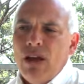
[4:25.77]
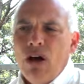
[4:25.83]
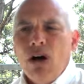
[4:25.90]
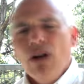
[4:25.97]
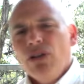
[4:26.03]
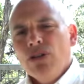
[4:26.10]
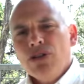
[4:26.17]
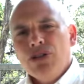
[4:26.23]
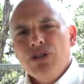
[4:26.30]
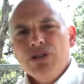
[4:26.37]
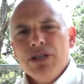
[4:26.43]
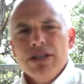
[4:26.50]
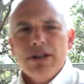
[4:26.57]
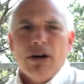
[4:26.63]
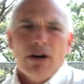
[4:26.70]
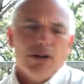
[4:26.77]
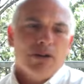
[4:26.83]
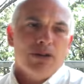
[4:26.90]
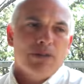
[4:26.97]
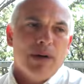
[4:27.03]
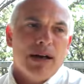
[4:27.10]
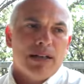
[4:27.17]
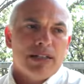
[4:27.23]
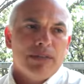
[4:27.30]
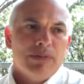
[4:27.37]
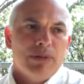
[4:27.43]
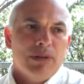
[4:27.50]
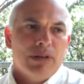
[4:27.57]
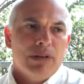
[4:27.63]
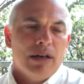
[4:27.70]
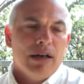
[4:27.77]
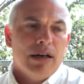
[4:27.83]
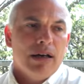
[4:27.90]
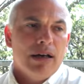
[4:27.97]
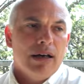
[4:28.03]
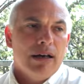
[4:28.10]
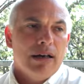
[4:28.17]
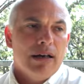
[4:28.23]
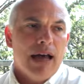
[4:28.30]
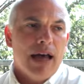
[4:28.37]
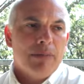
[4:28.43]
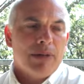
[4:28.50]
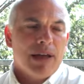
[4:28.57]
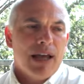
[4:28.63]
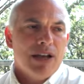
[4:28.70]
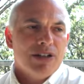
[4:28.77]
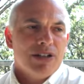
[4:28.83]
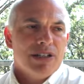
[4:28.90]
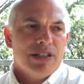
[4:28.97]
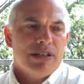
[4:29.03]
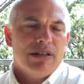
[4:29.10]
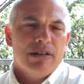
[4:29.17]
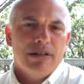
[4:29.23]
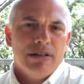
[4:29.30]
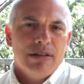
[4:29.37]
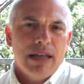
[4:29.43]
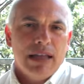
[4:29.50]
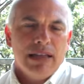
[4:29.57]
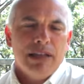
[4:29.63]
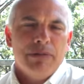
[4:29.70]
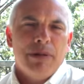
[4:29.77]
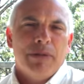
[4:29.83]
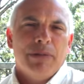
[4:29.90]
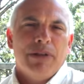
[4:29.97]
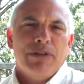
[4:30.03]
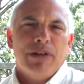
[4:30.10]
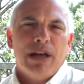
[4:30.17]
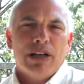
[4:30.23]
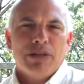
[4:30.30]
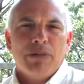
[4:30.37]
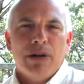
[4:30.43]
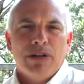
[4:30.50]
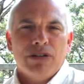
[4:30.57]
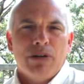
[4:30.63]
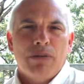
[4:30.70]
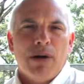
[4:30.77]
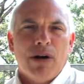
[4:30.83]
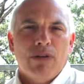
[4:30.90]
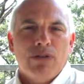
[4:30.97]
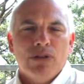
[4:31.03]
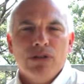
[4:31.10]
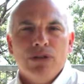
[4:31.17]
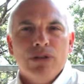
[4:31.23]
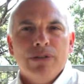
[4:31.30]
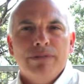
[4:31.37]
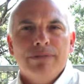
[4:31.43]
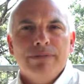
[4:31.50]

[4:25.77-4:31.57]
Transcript: all those uses, all those possible applications, they lead me to believe logic models are a powerful tool.